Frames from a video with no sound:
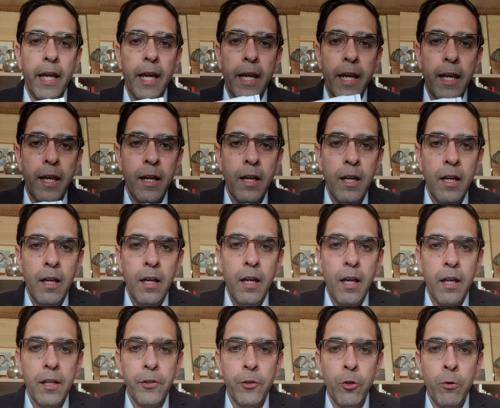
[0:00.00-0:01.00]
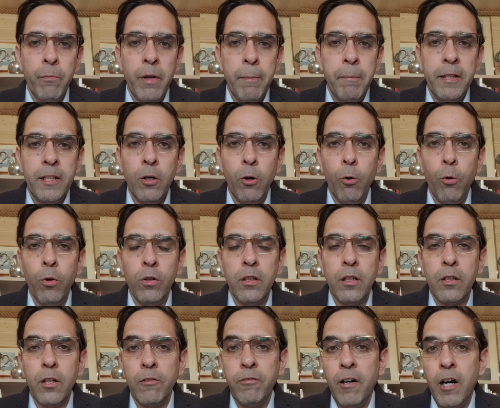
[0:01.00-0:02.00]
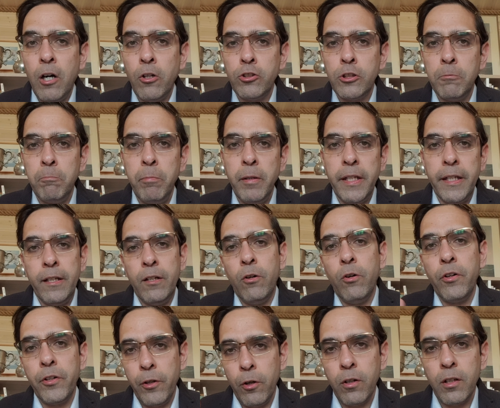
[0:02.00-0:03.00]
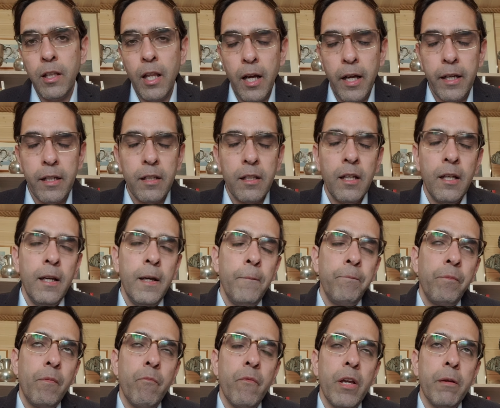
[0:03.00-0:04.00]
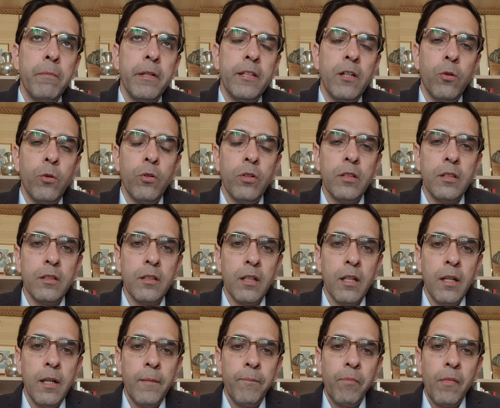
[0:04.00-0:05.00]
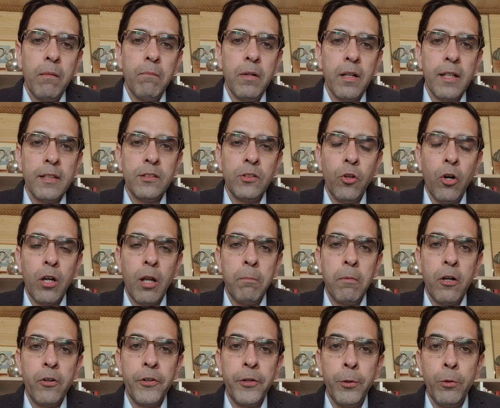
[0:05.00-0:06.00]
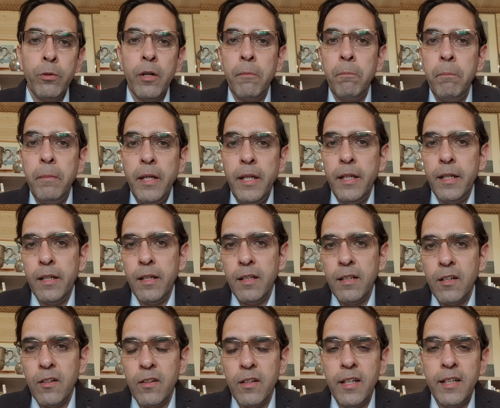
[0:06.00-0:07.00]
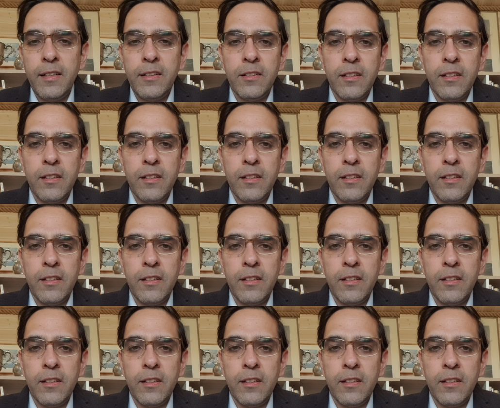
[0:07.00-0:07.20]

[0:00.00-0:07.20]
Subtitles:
A and you may be the owner of house B, or your client may be the owner. but it's not about you and me, right?